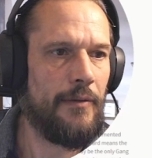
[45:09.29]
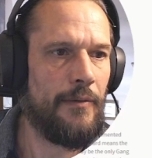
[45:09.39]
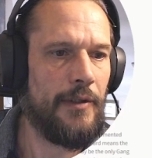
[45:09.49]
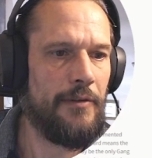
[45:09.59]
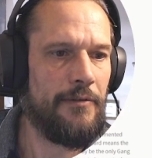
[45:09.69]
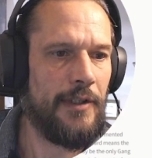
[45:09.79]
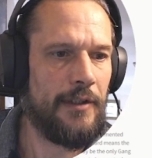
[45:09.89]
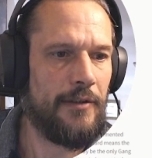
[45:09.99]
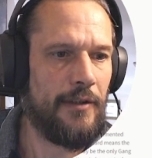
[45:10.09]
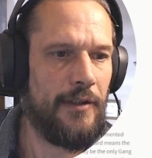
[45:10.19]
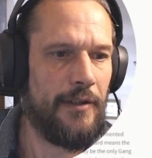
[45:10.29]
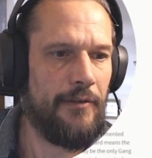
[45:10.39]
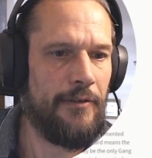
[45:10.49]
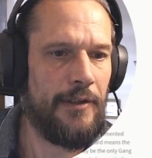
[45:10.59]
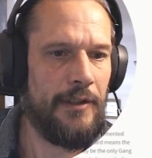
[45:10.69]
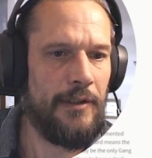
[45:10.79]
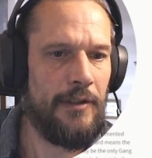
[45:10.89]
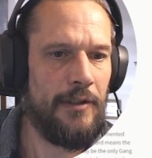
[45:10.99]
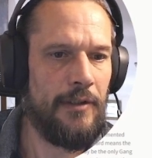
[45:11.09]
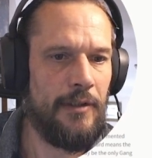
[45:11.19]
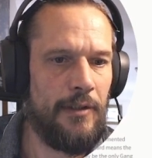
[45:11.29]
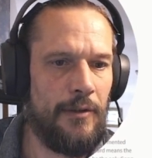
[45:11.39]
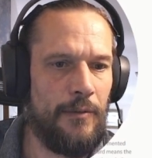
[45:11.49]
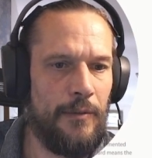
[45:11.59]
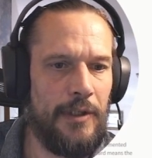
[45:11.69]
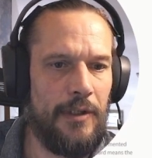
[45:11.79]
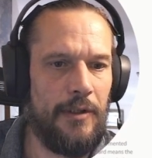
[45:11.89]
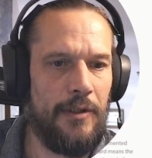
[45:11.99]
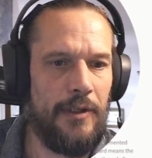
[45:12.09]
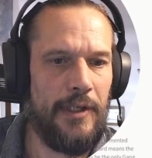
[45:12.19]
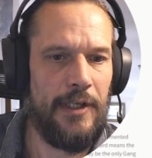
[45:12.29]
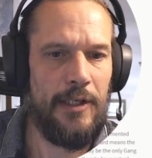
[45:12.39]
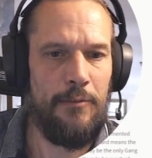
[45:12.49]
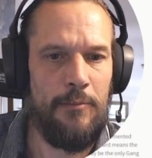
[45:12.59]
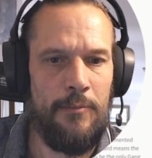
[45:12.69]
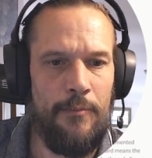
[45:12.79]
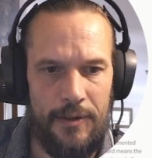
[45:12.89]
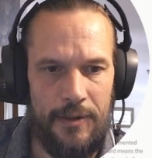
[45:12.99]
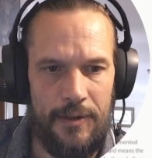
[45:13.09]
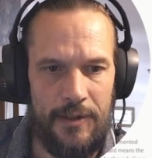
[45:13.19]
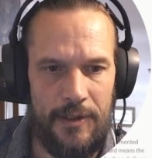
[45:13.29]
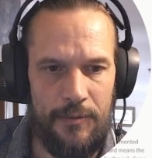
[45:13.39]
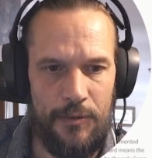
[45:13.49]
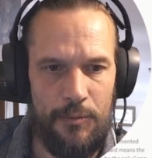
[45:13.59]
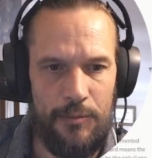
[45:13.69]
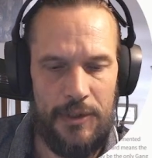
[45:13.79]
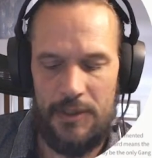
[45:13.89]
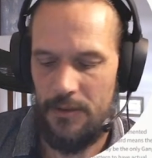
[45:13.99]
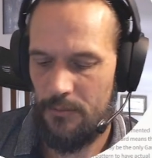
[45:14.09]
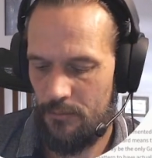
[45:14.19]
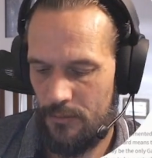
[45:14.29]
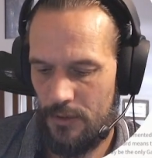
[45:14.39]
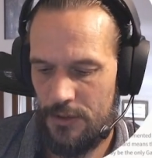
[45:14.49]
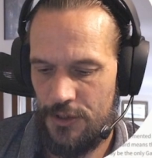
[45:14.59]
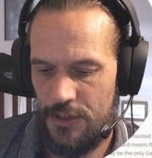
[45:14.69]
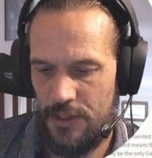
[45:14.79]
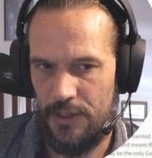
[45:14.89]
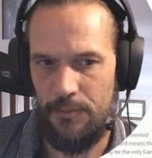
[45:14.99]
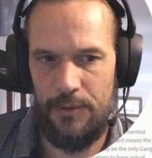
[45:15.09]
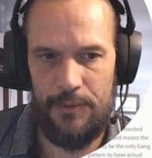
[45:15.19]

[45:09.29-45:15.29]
Refactor that thing. Rename. That will be board shape.